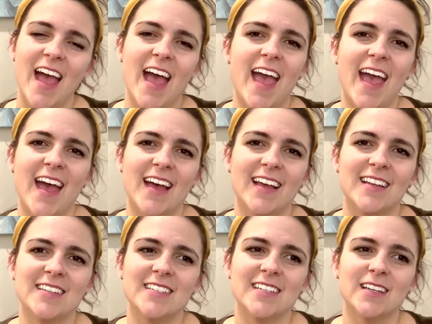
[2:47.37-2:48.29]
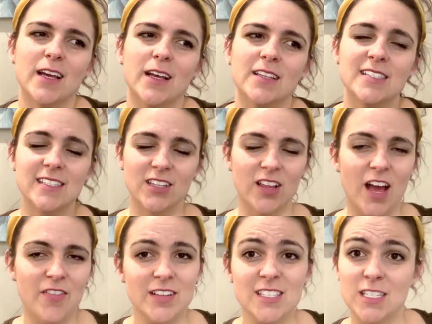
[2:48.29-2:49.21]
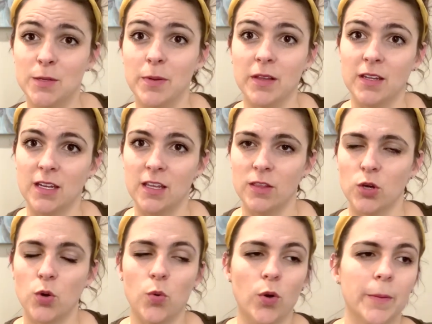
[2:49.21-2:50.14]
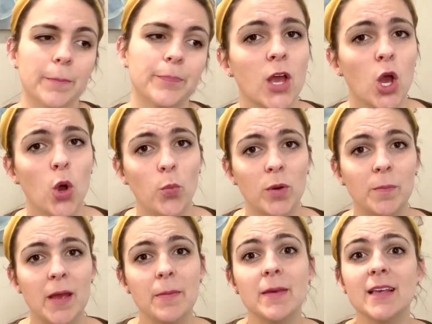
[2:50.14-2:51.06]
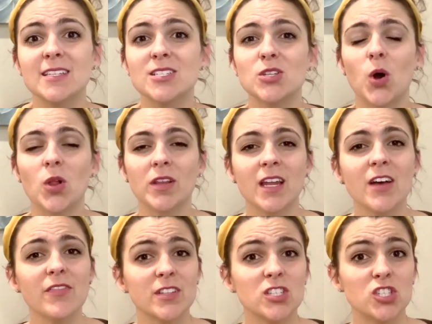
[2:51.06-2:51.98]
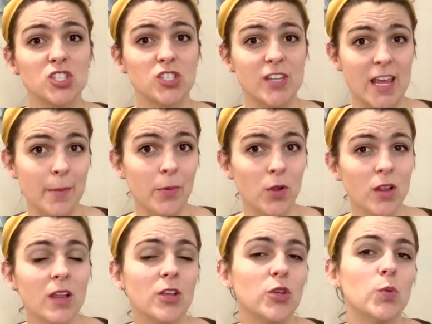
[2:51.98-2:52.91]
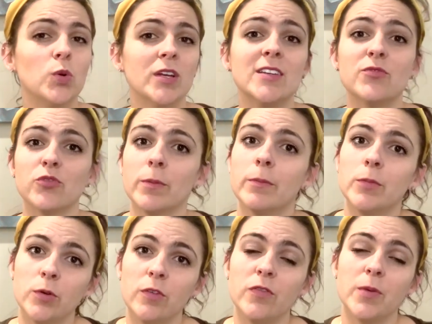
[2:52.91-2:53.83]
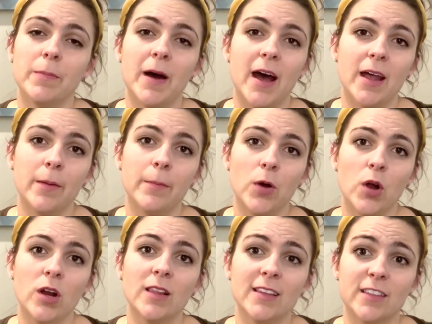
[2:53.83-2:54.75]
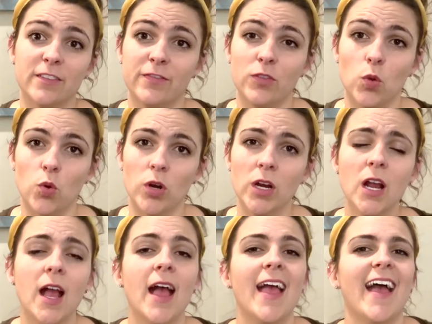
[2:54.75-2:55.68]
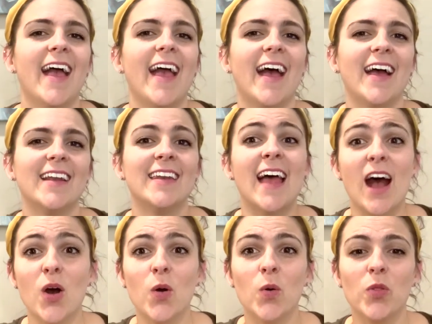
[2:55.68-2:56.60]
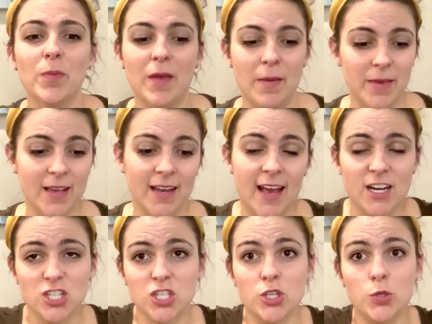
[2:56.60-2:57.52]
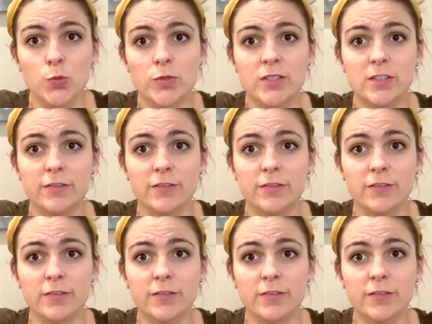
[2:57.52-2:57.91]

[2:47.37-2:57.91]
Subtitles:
and still have that stability in the core. When baby is tall enough and stable, you can remove the bottom part, like the floor, and now the baby can actually use the